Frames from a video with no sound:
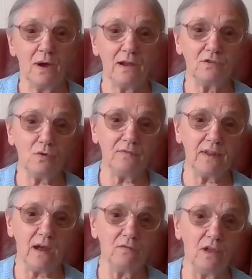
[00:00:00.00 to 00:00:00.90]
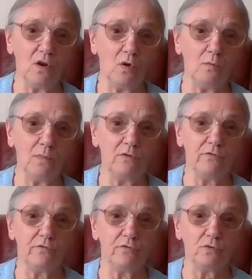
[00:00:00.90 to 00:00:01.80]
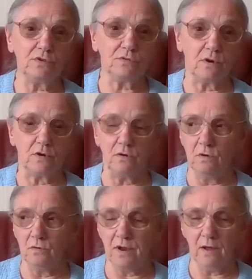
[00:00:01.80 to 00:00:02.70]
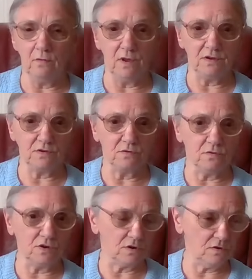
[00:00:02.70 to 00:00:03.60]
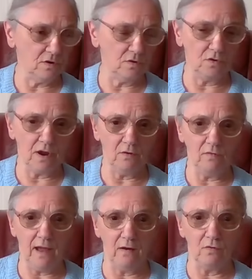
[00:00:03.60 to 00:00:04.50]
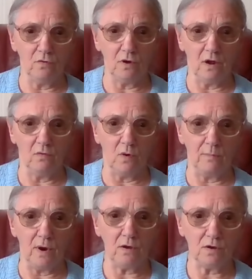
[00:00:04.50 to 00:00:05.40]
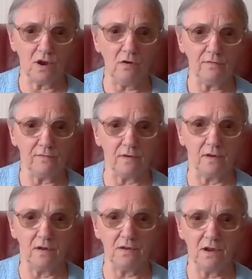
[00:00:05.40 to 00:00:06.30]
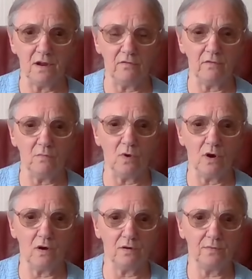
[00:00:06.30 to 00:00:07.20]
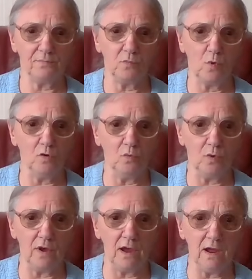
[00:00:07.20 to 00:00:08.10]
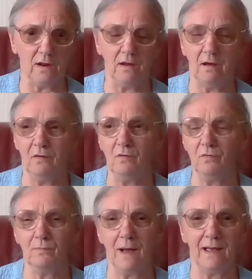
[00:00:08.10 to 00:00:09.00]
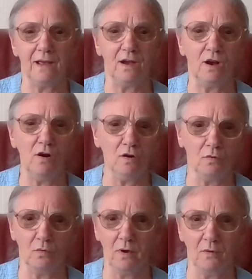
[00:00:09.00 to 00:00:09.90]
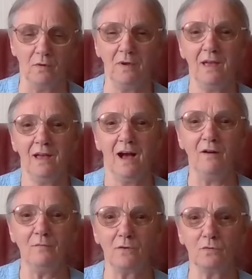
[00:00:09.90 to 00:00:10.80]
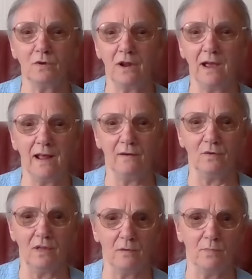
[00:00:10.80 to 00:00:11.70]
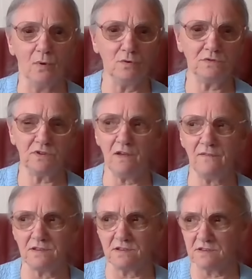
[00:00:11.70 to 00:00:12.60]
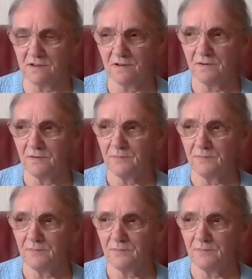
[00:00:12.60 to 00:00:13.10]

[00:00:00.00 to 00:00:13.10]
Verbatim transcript: So I drove down the normal route. You couldn't go down this road. You couldn't go down that road. Like they were blocked off, and a lot of them were one way, and oh my God, how am I going to get out of the post office?